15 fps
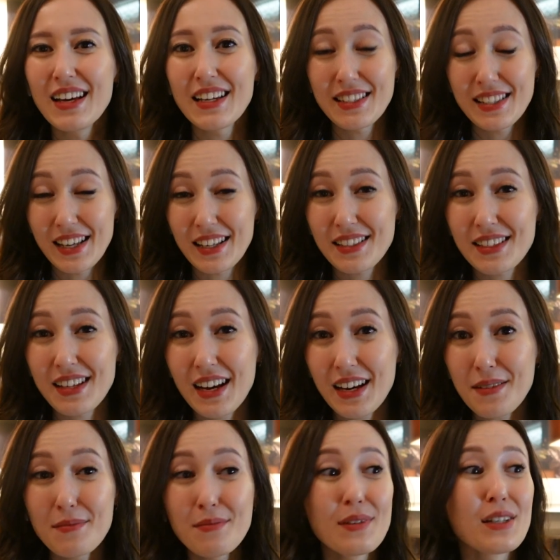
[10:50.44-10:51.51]
It takes
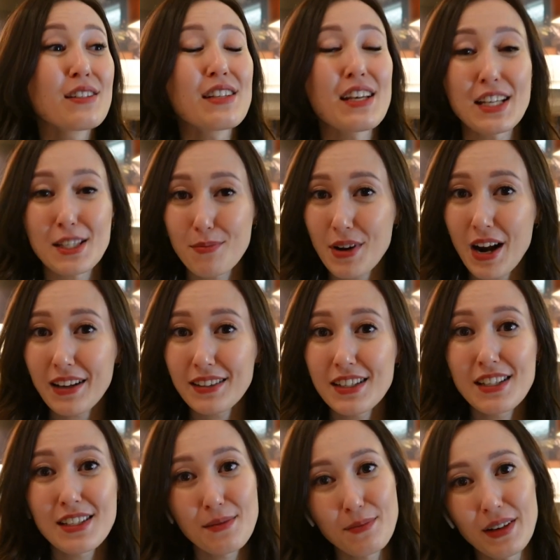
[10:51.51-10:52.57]
time, it takes
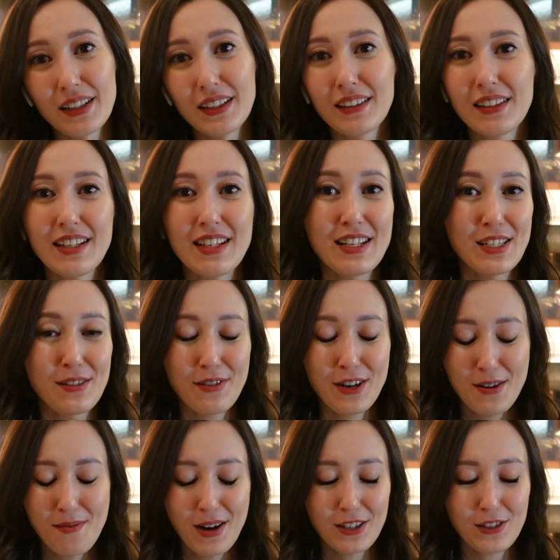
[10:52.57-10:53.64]
practice, but it is very
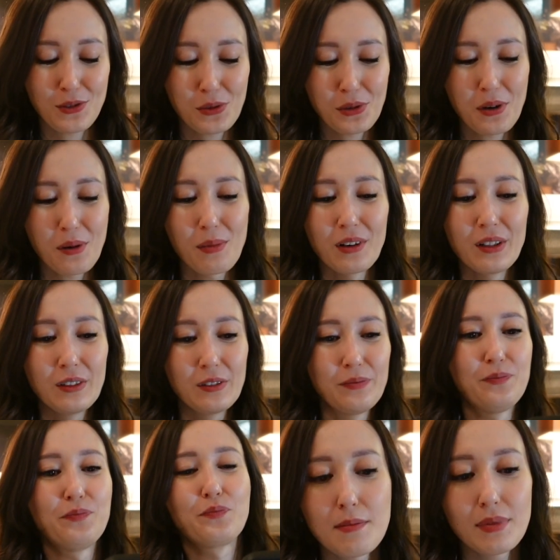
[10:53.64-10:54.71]
much doable.
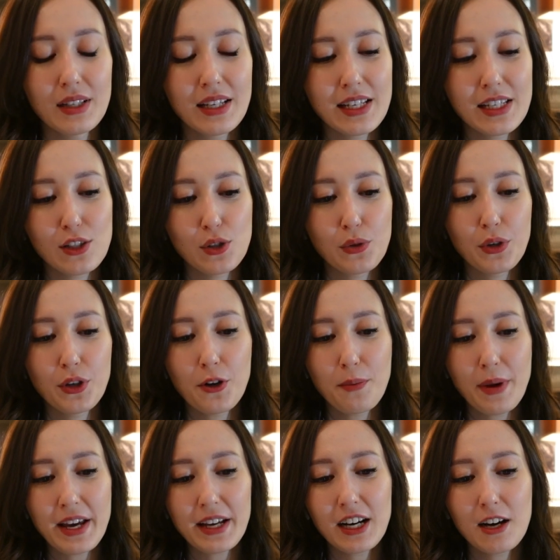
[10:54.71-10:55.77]
Please do your
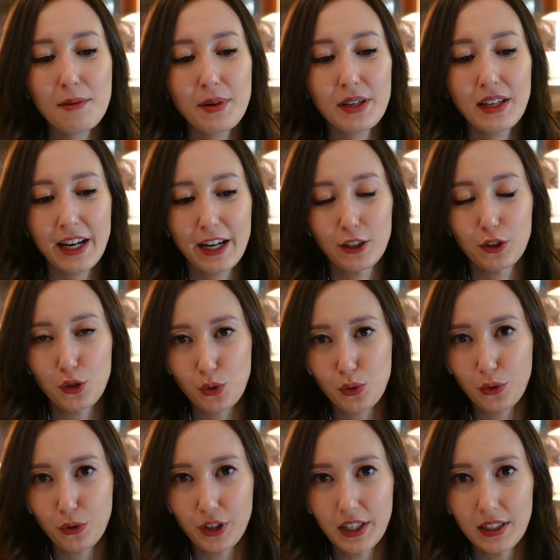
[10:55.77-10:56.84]
makeup and hair
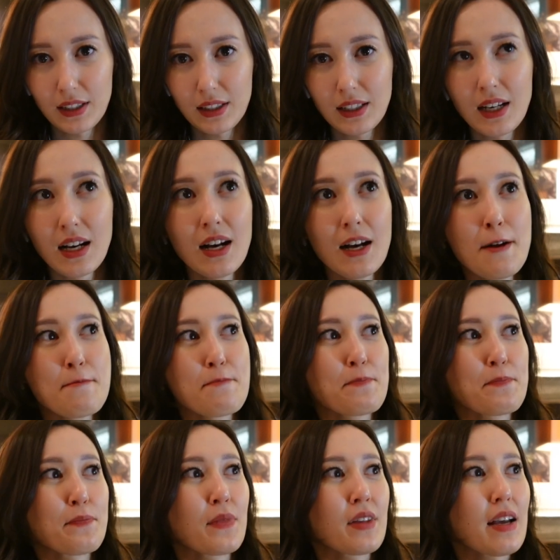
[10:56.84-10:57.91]
tutorial.
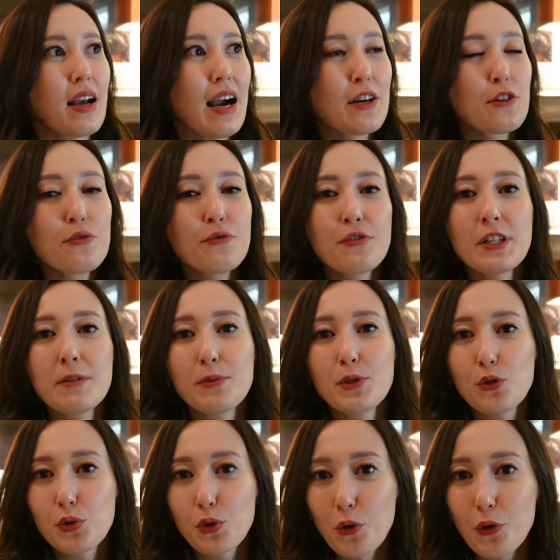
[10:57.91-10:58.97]
I don't film
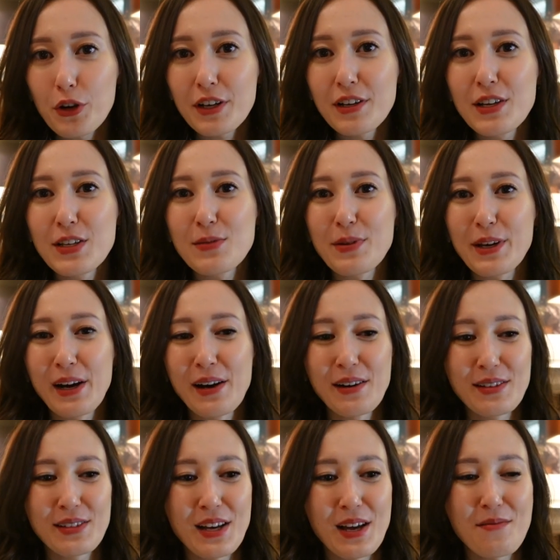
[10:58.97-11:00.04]
tutorials
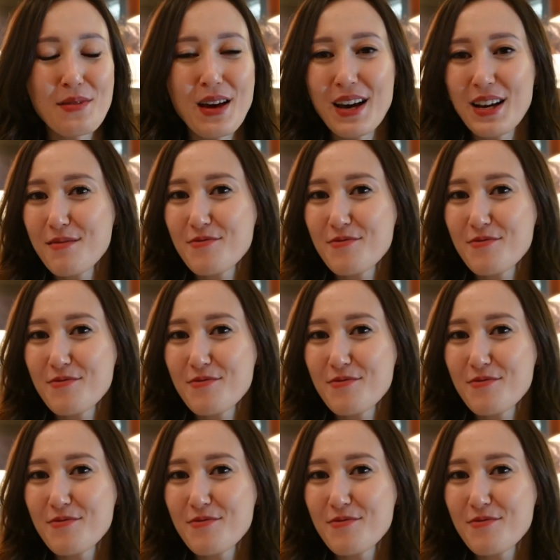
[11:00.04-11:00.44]
because I'm not a